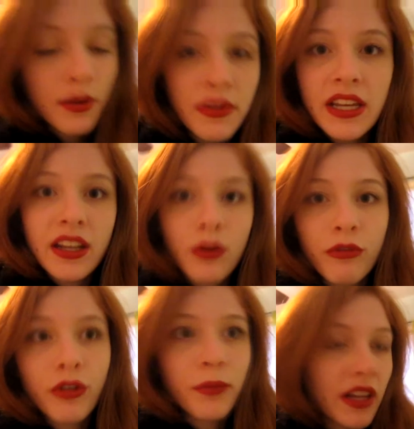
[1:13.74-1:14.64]
meeting
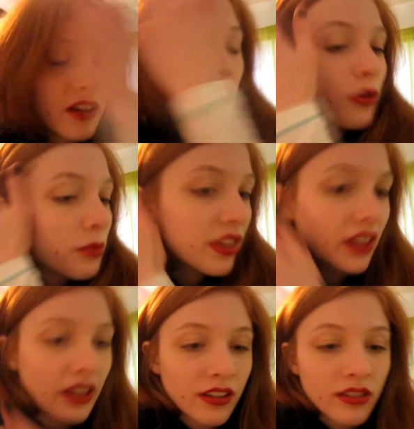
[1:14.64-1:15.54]
for my group
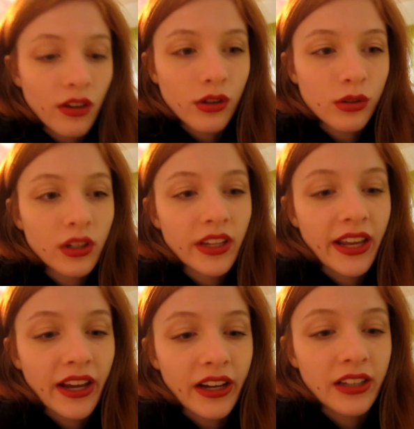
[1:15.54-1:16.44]
thing, so
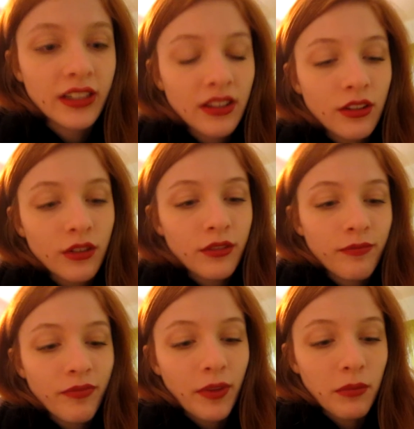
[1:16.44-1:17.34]
yeah.
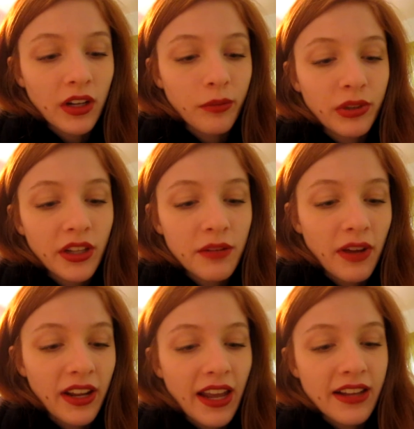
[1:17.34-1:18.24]
I'm gonna plead
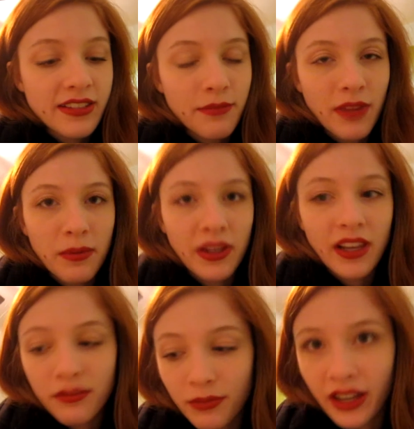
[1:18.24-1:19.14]
my case and maybe
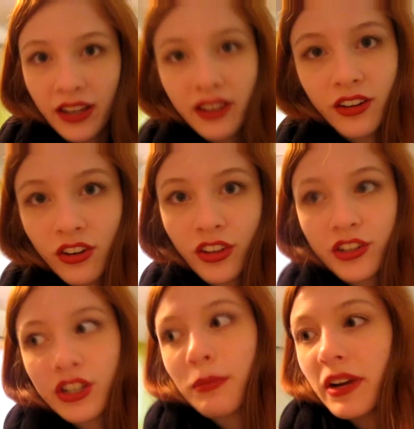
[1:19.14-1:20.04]
get my early
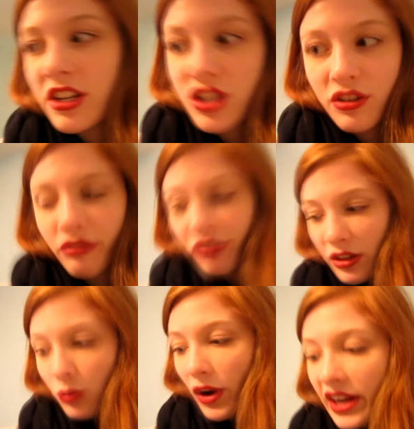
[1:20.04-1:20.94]
termination fee
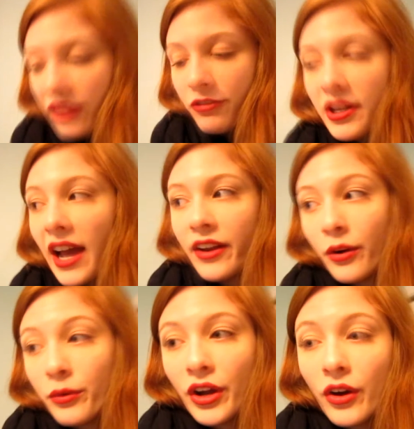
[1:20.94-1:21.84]
waived. I
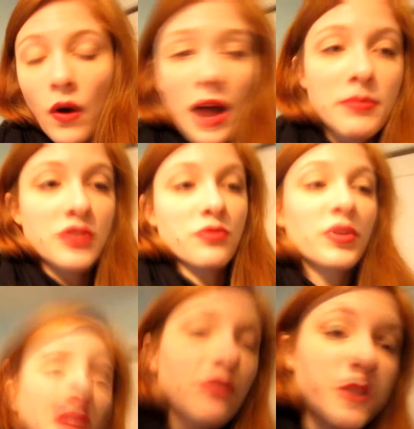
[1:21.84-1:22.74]
don't know. I'm just
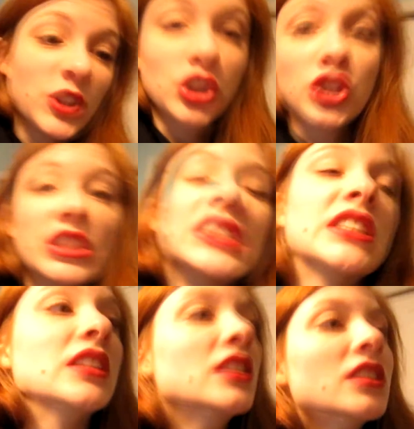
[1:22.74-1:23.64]
really
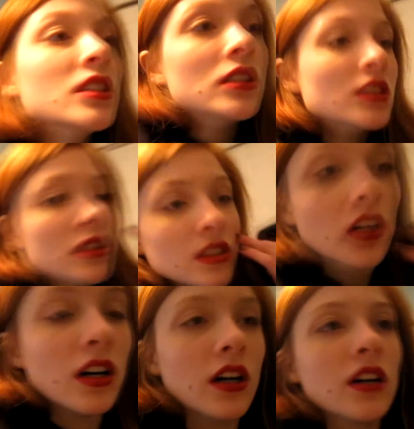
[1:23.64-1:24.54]
frustrated.
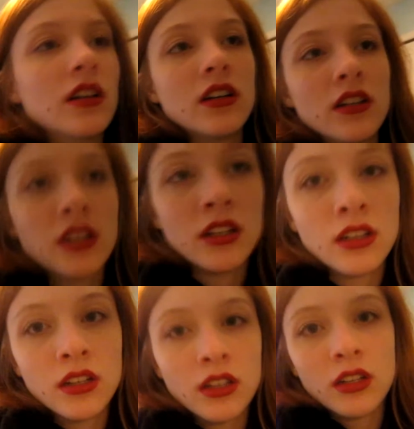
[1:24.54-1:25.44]
Ugh.
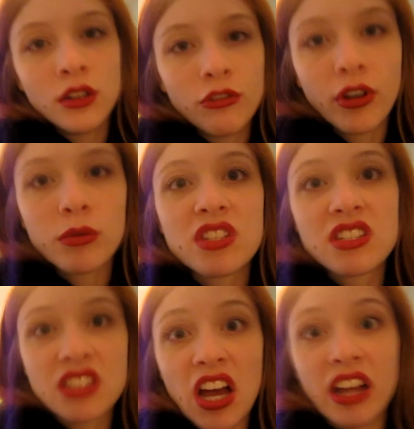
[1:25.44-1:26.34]
Phones
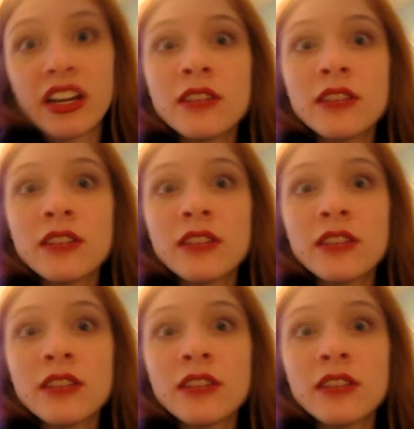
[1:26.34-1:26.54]
suck.